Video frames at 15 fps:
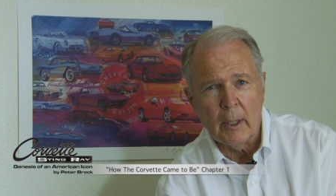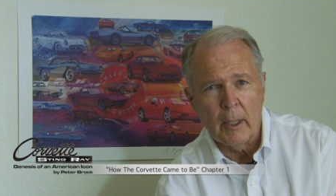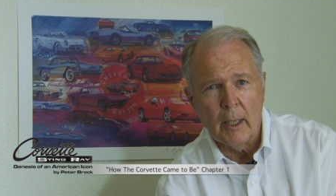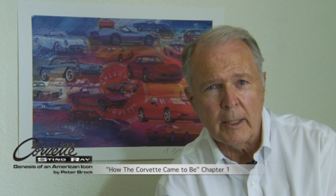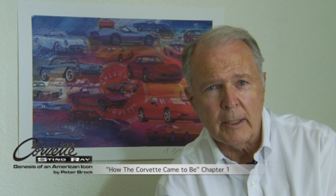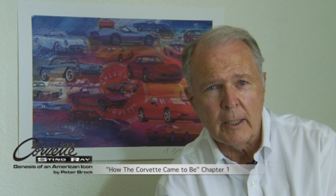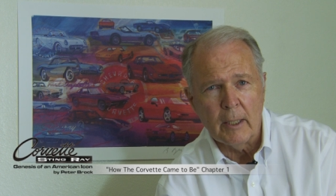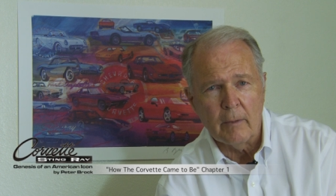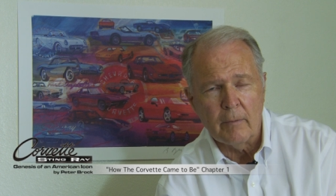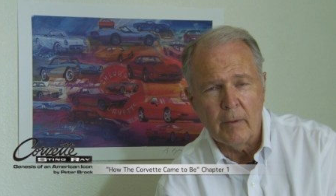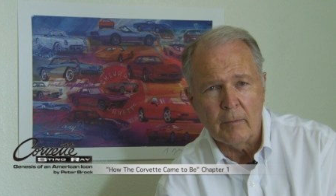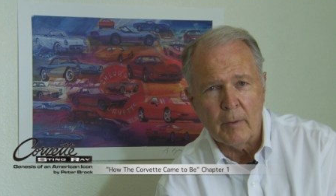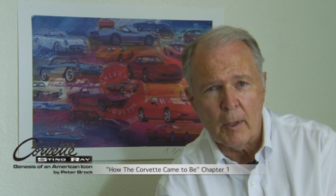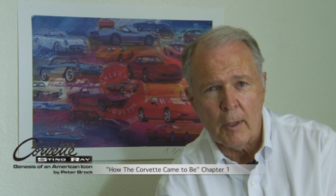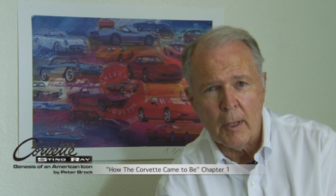in
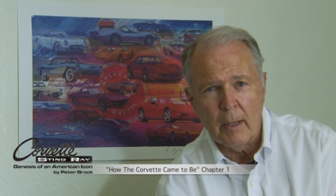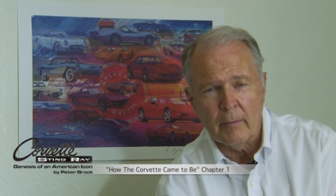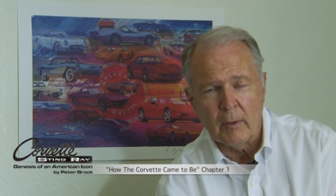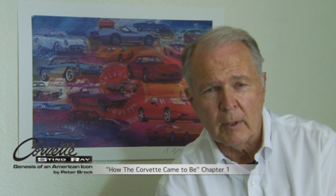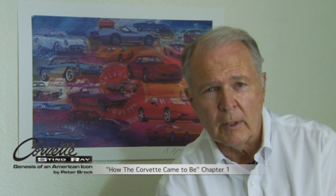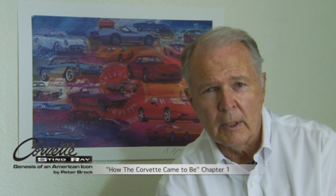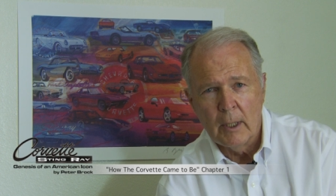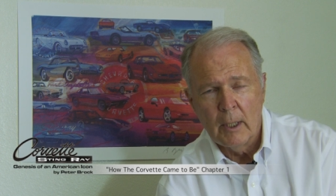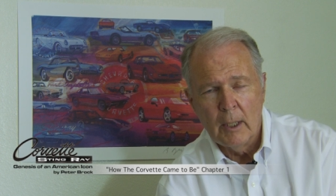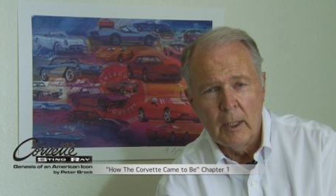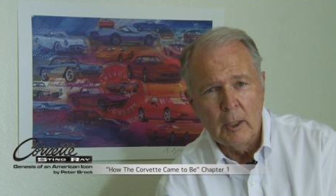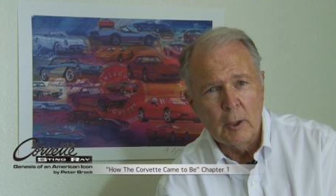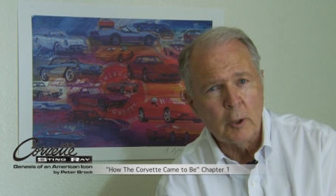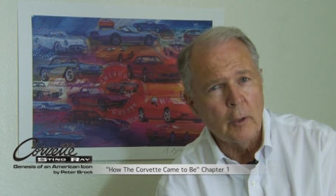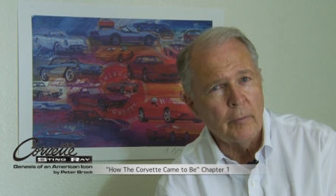1957.
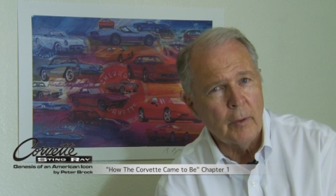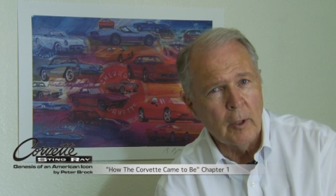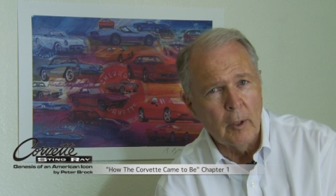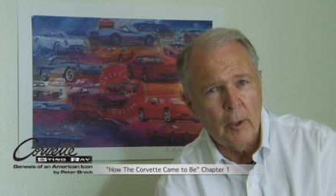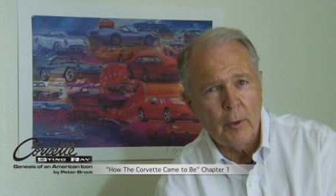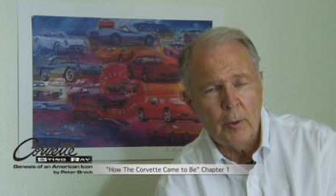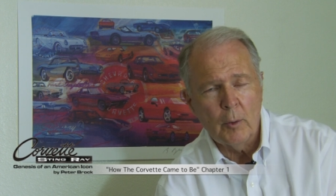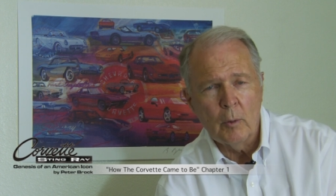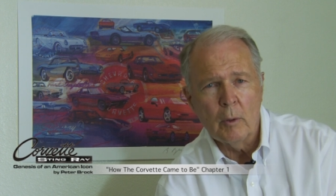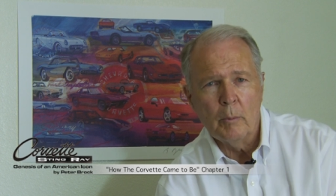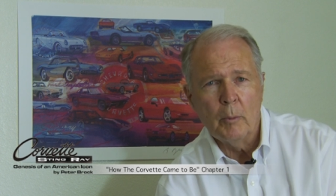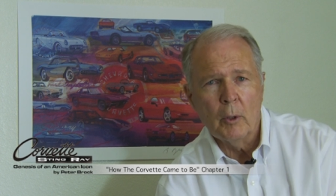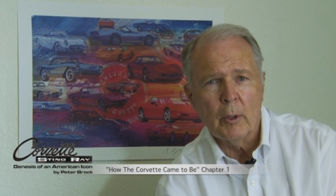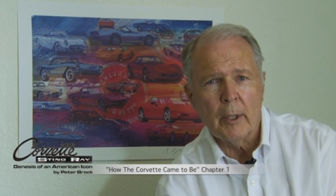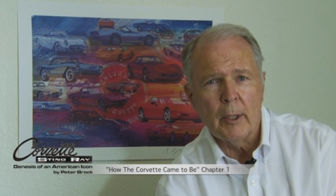So if you look through the
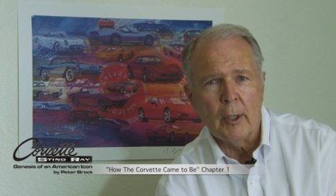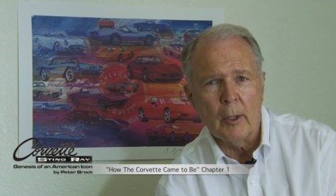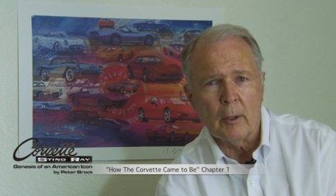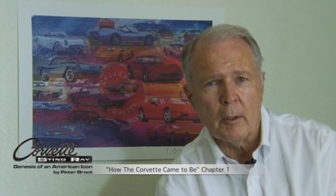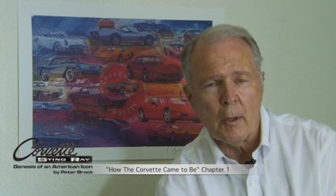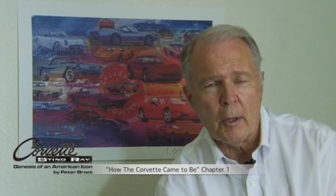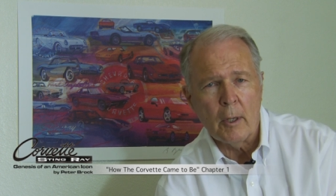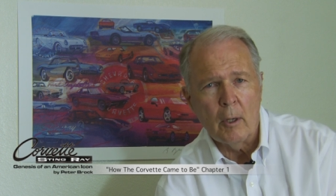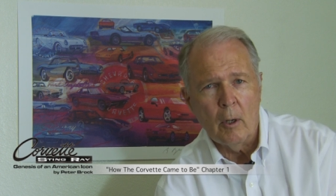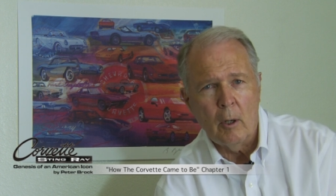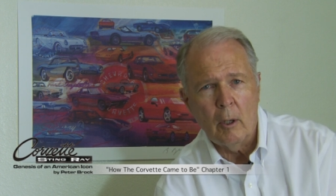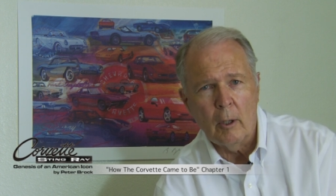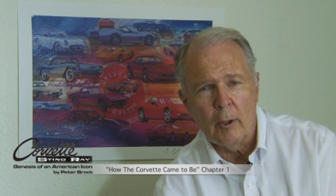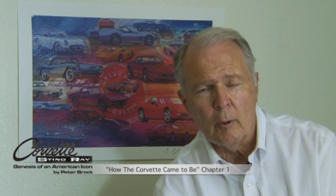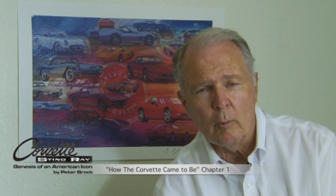book and you can see
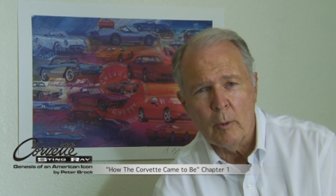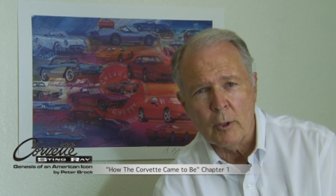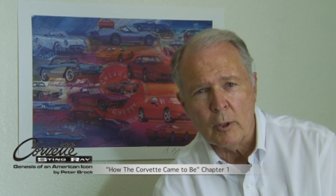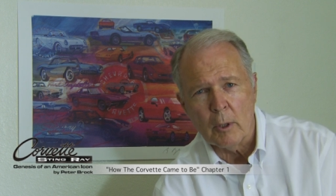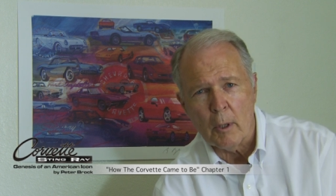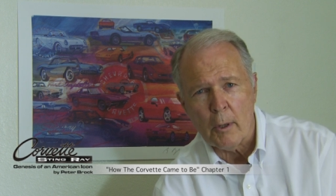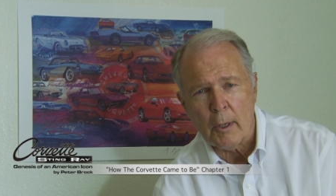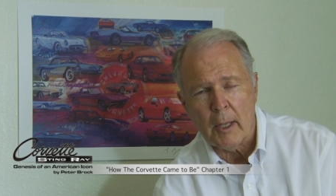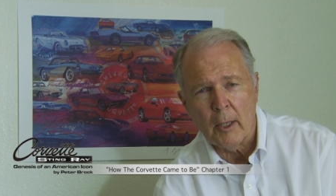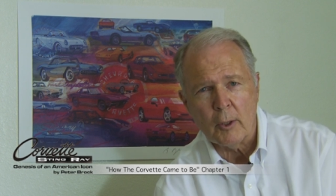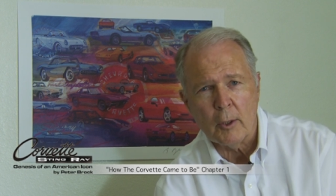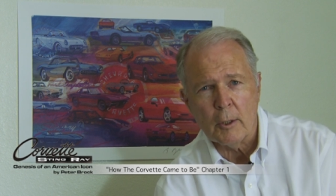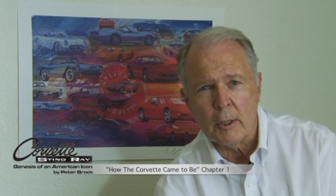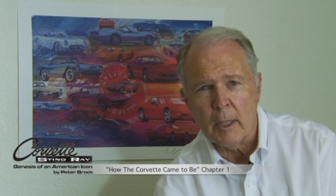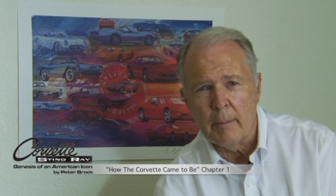all the original
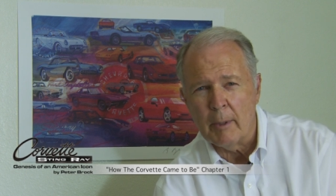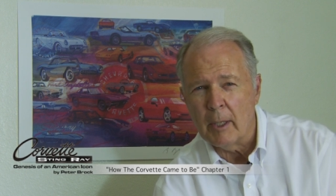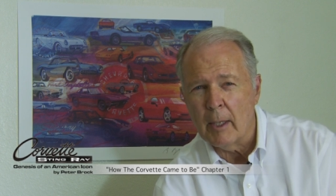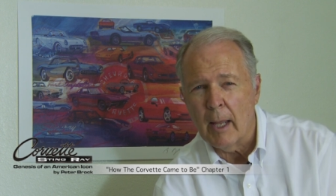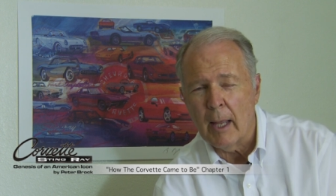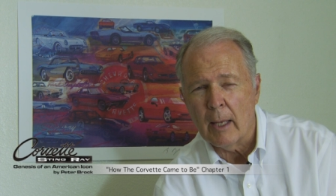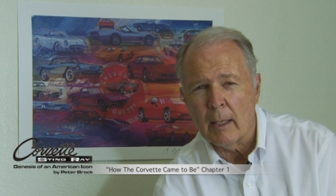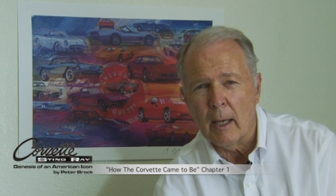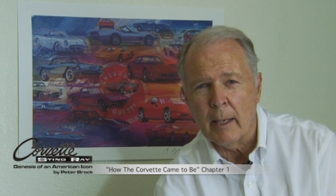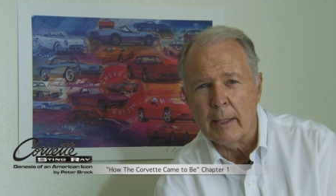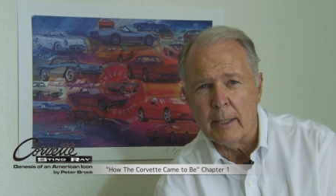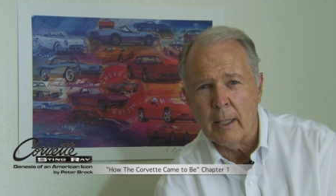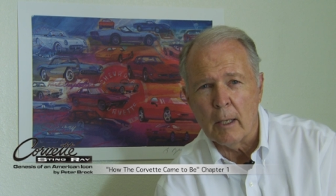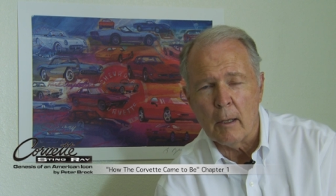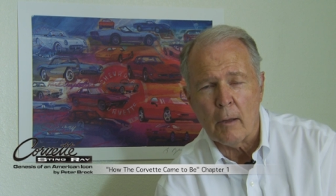sketches, I mean, they had
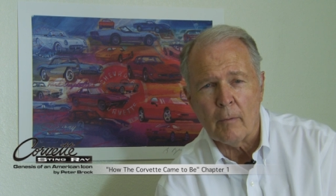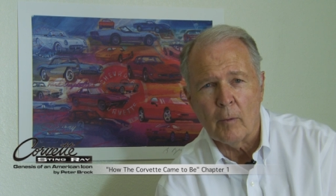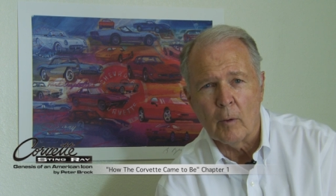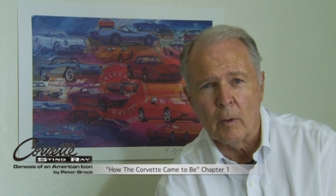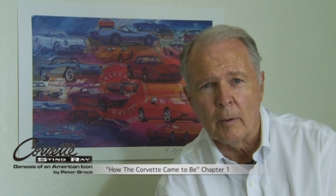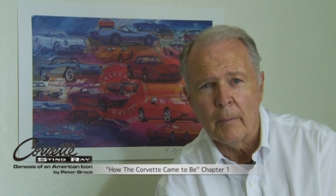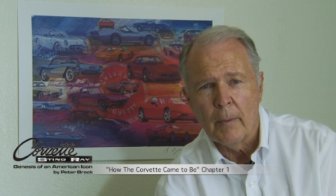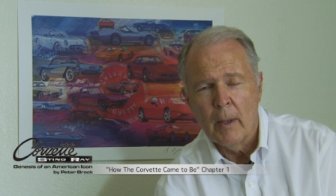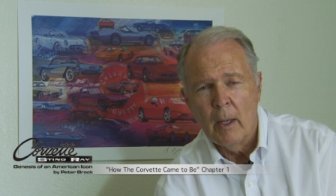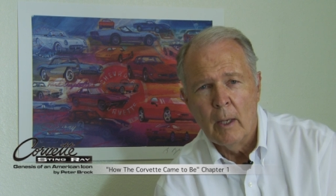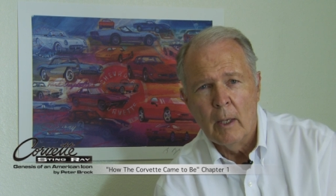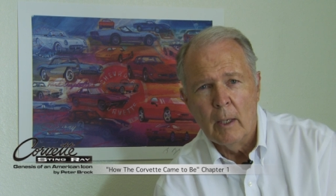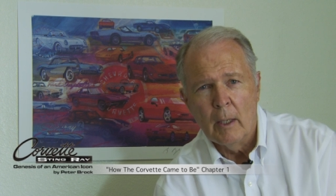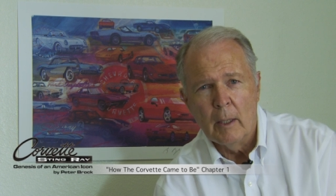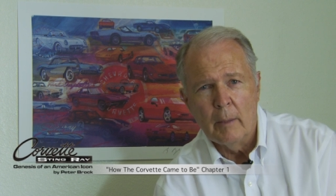ideas for
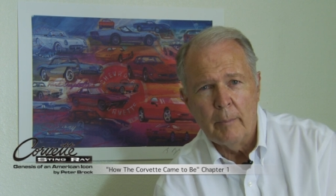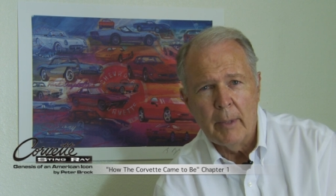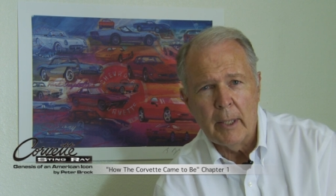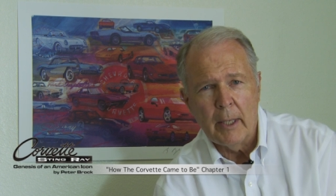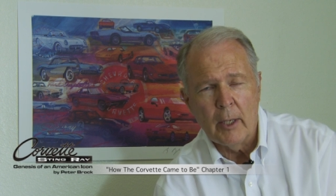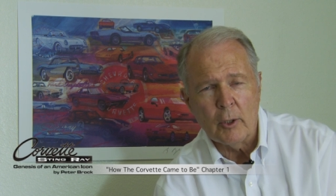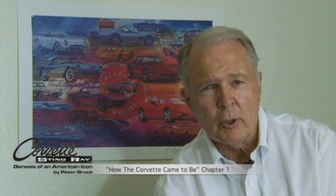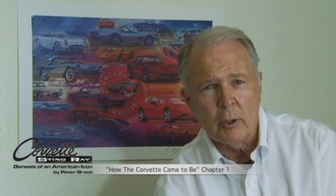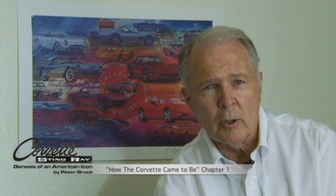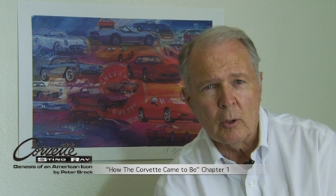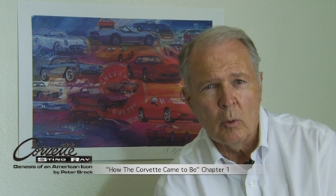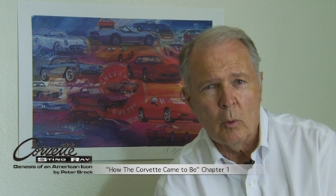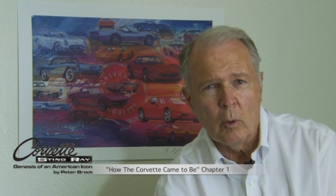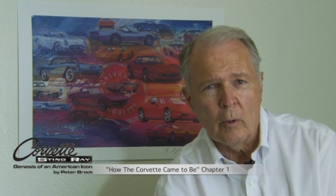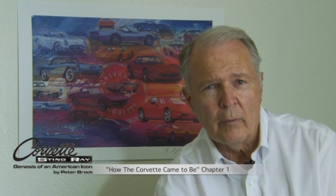a mid-engine
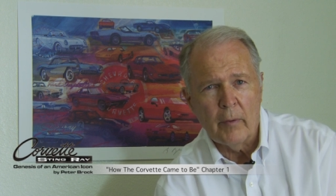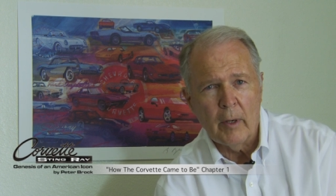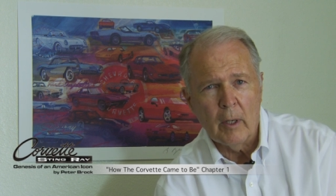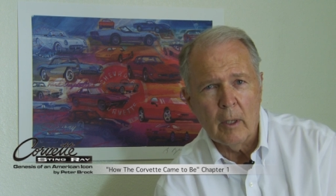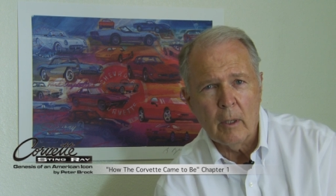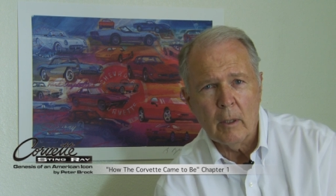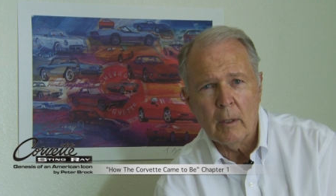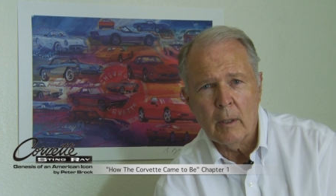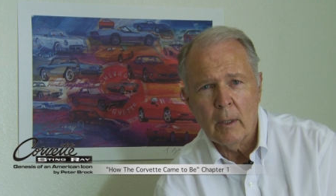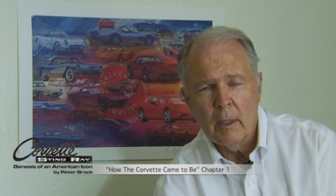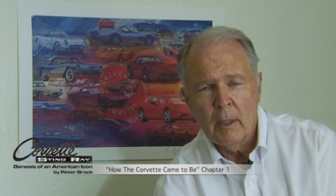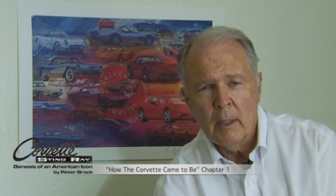Corvair